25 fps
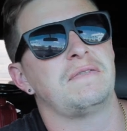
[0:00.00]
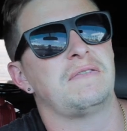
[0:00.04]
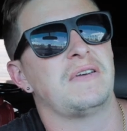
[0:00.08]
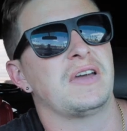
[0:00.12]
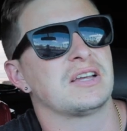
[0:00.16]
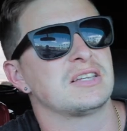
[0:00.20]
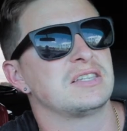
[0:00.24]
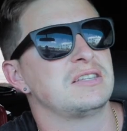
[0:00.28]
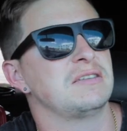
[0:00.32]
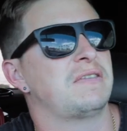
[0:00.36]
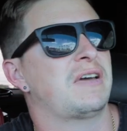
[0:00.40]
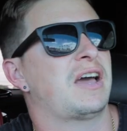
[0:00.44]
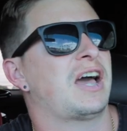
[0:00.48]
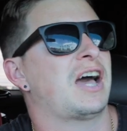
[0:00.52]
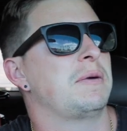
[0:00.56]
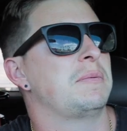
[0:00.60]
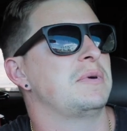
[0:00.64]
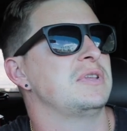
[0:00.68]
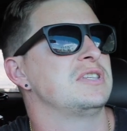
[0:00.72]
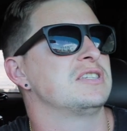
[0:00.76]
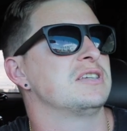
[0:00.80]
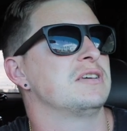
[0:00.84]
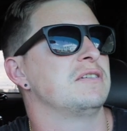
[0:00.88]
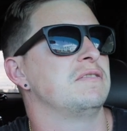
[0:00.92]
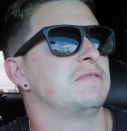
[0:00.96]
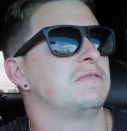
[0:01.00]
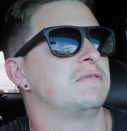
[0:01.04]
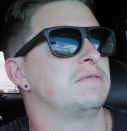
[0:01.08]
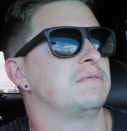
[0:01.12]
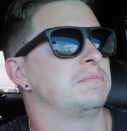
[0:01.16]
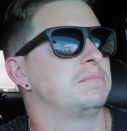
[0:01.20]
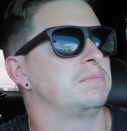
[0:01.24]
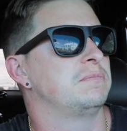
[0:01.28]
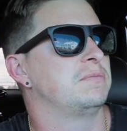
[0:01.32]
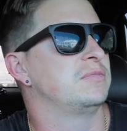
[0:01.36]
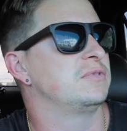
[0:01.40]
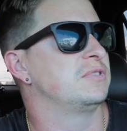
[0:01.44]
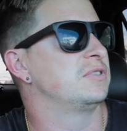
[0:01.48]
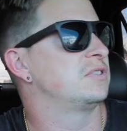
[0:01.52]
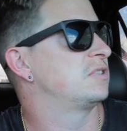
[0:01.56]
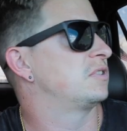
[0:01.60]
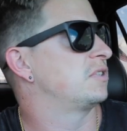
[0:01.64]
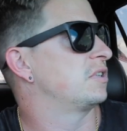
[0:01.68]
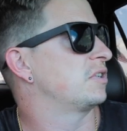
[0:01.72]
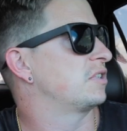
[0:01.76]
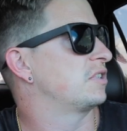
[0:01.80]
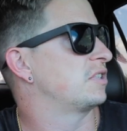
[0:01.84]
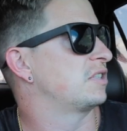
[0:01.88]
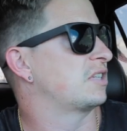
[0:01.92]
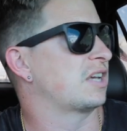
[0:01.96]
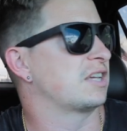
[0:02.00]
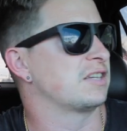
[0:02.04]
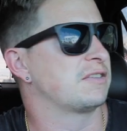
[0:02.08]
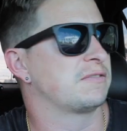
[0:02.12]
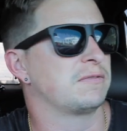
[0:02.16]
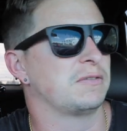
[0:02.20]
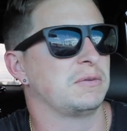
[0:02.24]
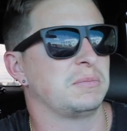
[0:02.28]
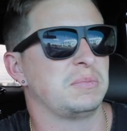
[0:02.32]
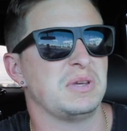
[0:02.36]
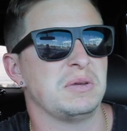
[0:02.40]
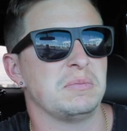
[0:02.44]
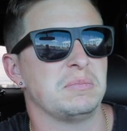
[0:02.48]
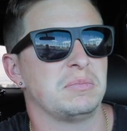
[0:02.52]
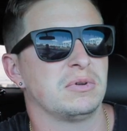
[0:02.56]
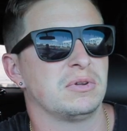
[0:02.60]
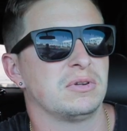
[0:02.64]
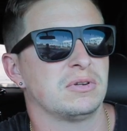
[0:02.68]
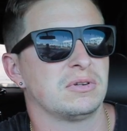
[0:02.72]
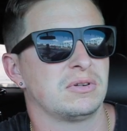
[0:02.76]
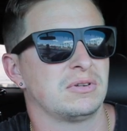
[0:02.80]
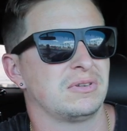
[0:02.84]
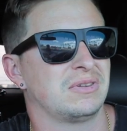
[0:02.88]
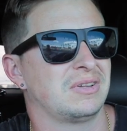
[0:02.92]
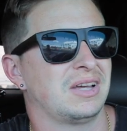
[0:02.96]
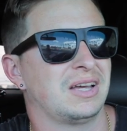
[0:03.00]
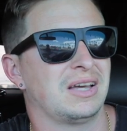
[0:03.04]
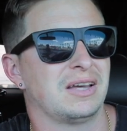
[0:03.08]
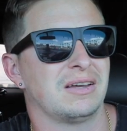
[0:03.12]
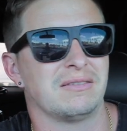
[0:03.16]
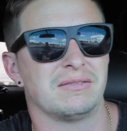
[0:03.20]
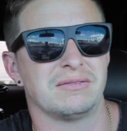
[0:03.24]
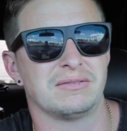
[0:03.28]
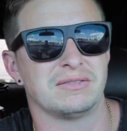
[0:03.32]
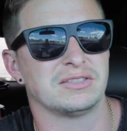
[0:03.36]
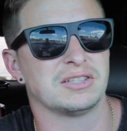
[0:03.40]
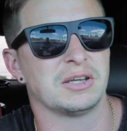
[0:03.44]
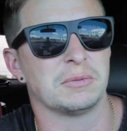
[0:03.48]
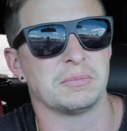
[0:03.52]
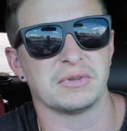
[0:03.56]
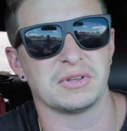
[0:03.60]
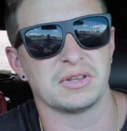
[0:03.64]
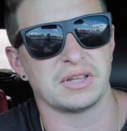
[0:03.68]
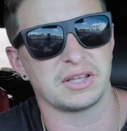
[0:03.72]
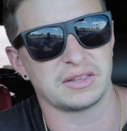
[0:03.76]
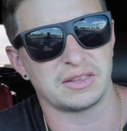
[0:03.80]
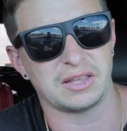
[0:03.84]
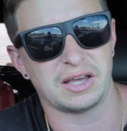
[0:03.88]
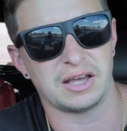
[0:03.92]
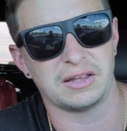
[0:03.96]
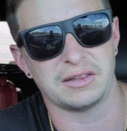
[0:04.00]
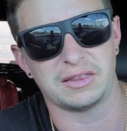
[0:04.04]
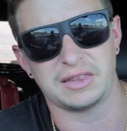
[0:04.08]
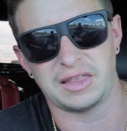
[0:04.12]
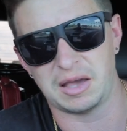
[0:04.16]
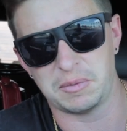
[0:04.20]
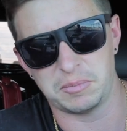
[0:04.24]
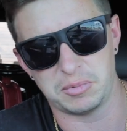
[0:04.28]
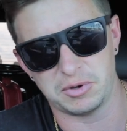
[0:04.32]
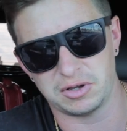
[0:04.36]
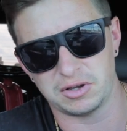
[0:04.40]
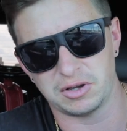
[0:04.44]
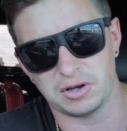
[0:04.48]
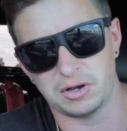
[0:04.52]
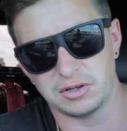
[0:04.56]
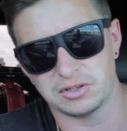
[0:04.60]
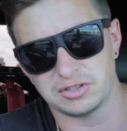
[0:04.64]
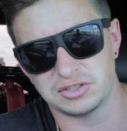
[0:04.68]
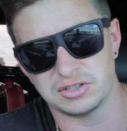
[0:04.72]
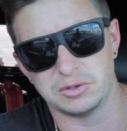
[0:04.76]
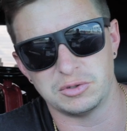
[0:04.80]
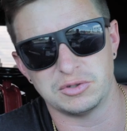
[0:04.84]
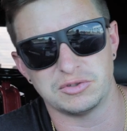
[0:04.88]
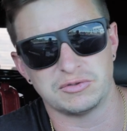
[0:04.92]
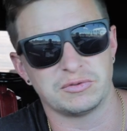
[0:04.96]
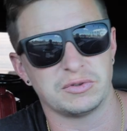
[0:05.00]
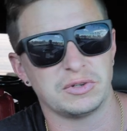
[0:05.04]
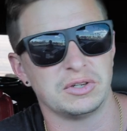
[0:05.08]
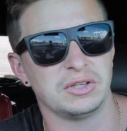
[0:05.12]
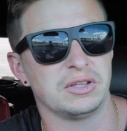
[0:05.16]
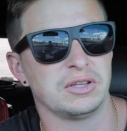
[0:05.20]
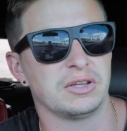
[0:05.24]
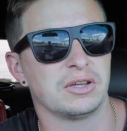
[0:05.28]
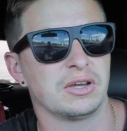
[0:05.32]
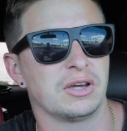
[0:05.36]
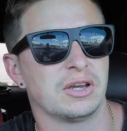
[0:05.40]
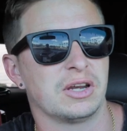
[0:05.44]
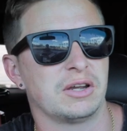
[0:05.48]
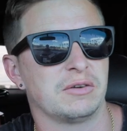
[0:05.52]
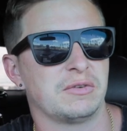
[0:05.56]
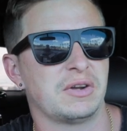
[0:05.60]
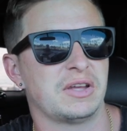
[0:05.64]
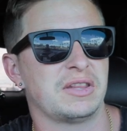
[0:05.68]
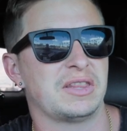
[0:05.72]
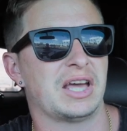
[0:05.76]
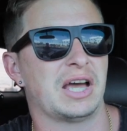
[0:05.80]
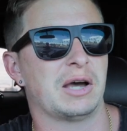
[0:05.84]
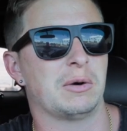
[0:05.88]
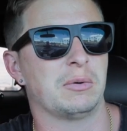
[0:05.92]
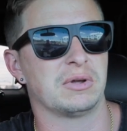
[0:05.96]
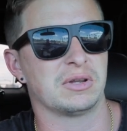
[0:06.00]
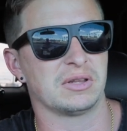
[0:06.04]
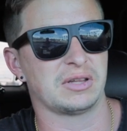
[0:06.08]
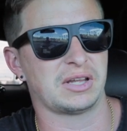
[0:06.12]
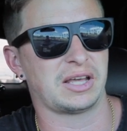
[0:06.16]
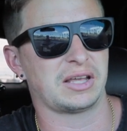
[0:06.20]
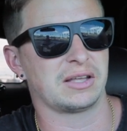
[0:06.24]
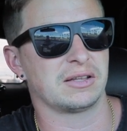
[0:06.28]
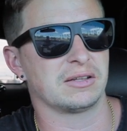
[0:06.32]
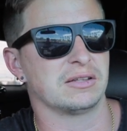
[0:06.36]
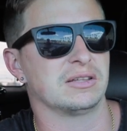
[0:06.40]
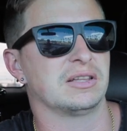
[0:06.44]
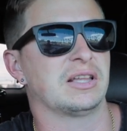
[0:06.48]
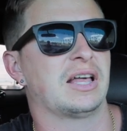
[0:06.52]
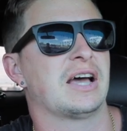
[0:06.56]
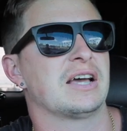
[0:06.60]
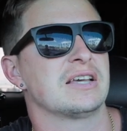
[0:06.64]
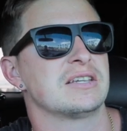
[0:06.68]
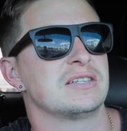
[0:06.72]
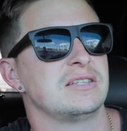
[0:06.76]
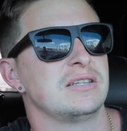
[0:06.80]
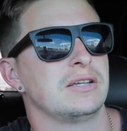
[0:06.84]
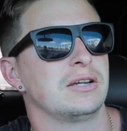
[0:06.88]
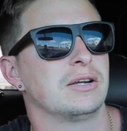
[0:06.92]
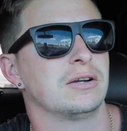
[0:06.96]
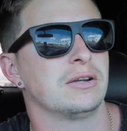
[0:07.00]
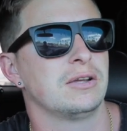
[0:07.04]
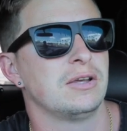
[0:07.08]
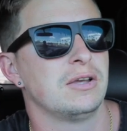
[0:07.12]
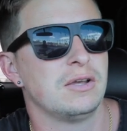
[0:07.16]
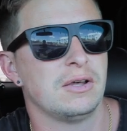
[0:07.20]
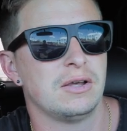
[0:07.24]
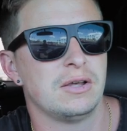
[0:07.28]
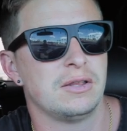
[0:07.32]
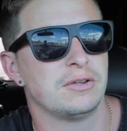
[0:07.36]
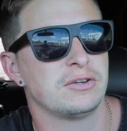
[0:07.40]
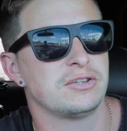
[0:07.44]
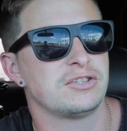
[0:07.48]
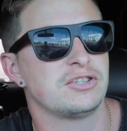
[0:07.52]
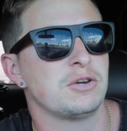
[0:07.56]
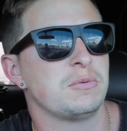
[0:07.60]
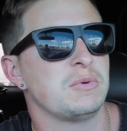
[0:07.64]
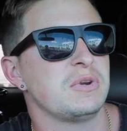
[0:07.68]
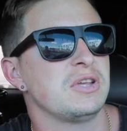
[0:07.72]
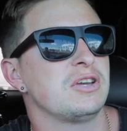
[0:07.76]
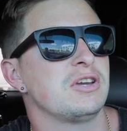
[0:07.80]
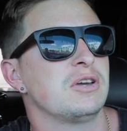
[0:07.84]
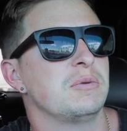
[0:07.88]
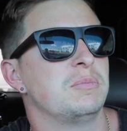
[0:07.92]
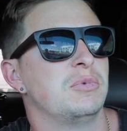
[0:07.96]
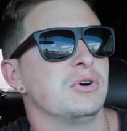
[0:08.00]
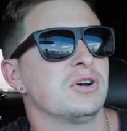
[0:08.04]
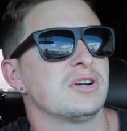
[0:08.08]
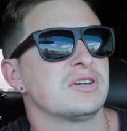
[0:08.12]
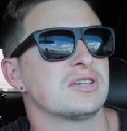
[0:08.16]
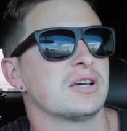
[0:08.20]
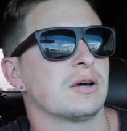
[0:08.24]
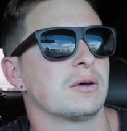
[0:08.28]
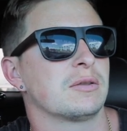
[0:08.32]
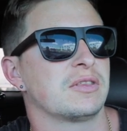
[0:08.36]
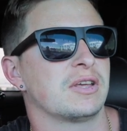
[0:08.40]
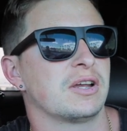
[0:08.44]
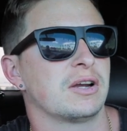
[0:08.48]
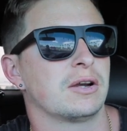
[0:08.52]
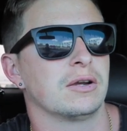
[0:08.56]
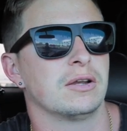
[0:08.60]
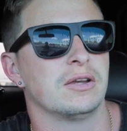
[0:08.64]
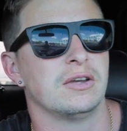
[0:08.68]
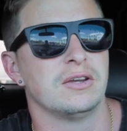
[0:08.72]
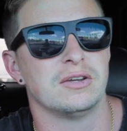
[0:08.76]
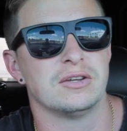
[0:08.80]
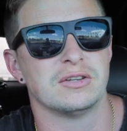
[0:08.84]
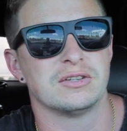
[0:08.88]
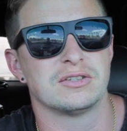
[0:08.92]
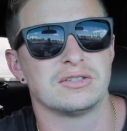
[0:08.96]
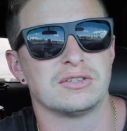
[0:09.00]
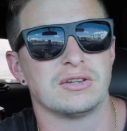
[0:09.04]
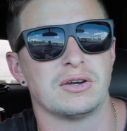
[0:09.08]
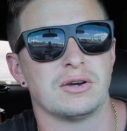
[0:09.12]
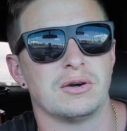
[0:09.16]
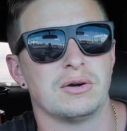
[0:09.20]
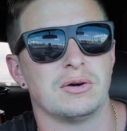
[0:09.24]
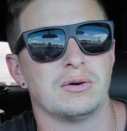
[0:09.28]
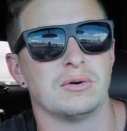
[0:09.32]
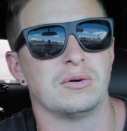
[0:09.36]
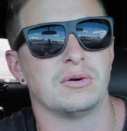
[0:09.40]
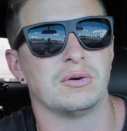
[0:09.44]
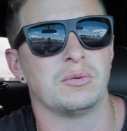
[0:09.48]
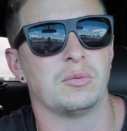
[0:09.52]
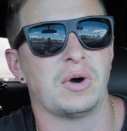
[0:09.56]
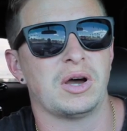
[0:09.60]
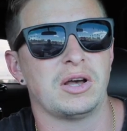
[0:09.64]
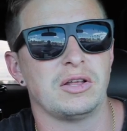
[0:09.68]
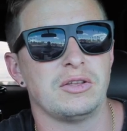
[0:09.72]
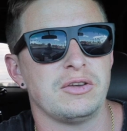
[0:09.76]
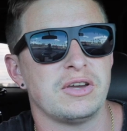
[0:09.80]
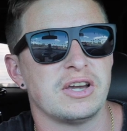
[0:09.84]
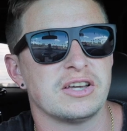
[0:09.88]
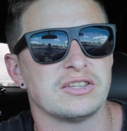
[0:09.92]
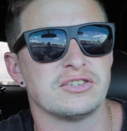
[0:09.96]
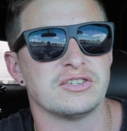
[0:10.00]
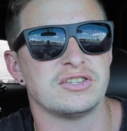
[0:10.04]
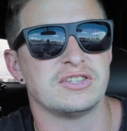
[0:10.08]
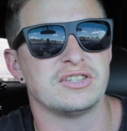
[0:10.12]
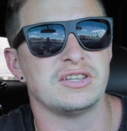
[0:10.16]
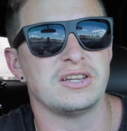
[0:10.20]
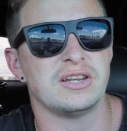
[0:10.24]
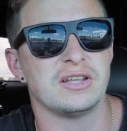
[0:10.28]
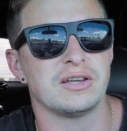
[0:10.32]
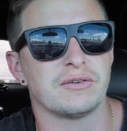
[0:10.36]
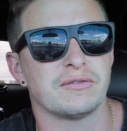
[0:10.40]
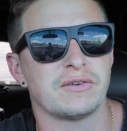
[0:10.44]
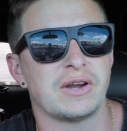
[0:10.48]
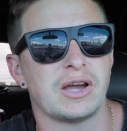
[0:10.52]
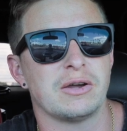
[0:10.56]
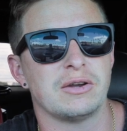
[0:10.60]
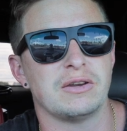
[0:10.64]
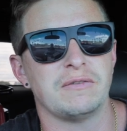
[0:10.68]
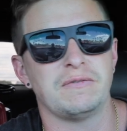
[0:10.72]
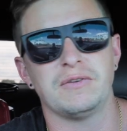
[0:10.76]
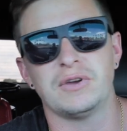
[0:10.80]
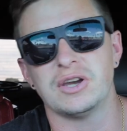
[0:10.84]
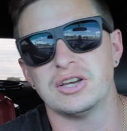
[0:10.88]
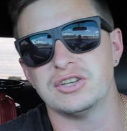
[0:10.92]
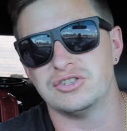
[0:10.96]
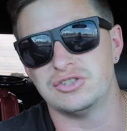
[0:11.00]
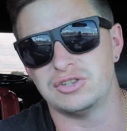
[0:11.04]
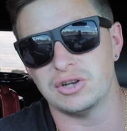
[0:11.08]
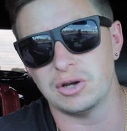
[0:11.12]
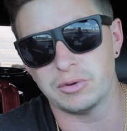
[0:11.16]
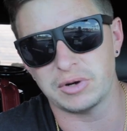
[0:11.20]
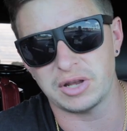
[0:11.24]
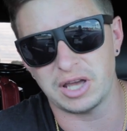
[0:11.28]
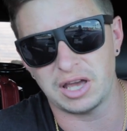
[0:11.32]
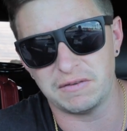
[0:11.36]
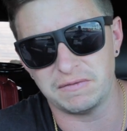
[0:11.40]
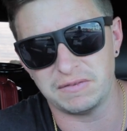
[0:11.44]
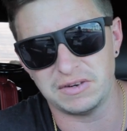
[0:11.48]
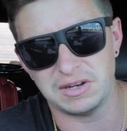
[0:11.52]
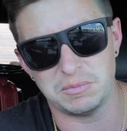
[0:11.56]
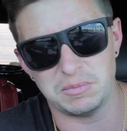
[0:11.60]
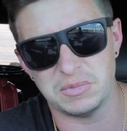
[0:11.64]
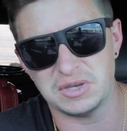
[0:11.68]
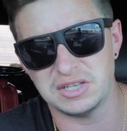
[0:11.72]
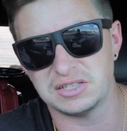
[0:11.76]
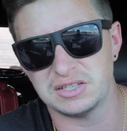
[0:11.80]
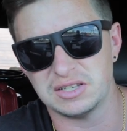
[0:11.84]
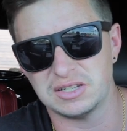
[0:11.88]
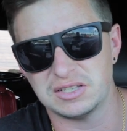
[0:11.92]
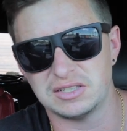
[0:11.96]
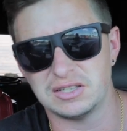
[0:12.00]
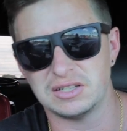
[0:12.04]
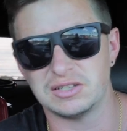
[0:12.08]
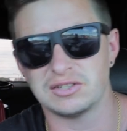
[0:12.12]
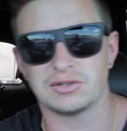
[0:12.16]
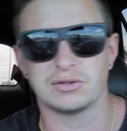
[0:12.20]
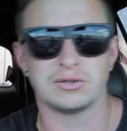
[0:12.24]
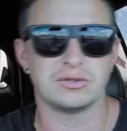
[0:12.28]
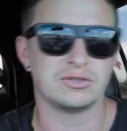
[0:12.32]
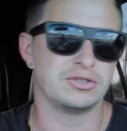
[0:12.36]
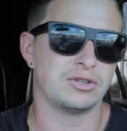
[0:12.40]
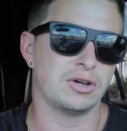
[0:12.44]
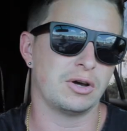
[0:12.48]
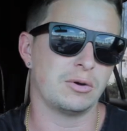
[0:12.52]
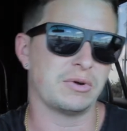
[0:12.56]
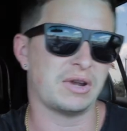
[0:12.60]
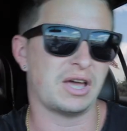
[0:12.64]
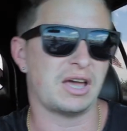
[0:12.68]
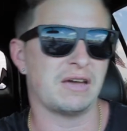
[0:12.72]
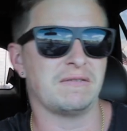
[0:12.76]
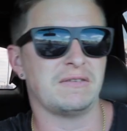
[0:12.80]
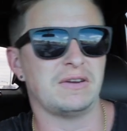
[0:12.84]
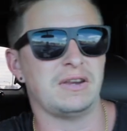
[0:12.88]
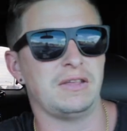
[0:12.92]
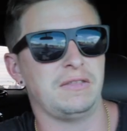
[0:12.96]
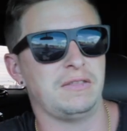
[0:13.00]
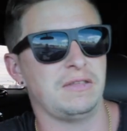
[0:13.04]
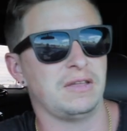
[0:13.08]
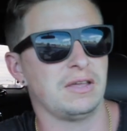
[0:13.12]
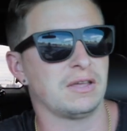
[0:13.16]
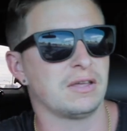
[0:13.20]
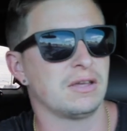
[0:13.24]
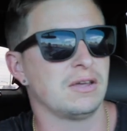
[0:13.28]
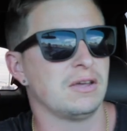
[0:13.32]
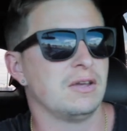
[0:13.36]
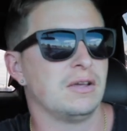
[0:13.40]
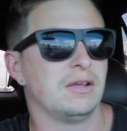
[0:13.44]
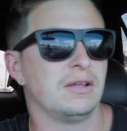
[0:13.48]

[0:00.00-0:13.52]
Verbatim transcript: effective habits of successful people, something like that. That book also is really good. I read that one like last year. There's so many good books out there. So while you guys are sitting around, if you guys don't have any businesses or don't have anything,